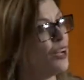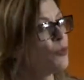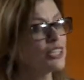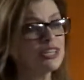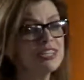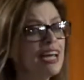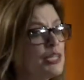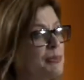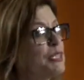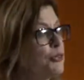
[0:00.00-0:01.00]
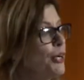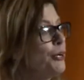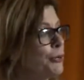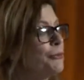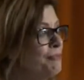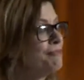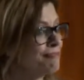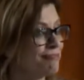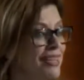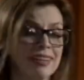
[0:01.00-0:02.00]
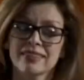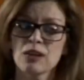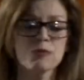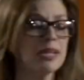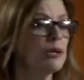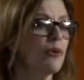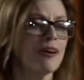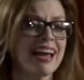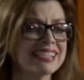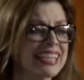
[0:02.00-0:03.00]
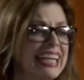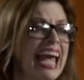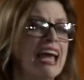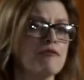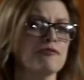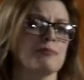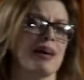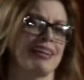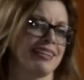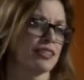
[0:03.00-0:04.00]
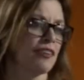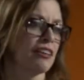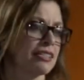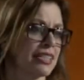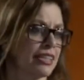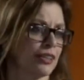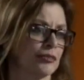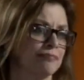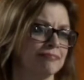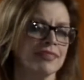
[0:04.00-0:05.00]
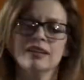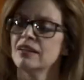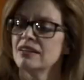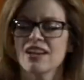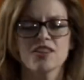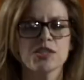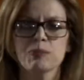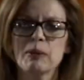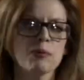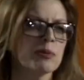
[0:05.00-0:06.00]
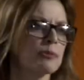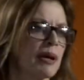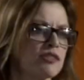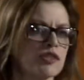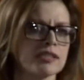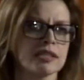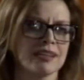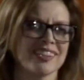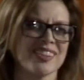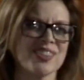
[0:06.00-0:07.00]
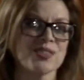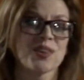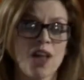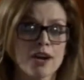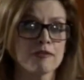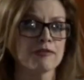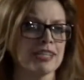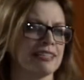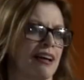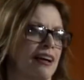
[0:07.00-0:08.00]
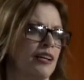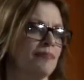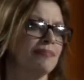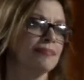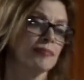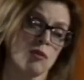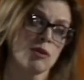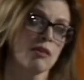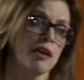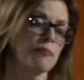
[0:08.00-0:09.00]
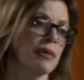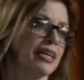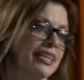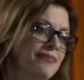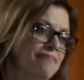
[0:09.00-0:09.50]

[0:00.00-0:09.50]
Well, it turned out to be true. They really were asking everybody to volunteer, not just people with special skills or a lot of free time or a lot of money.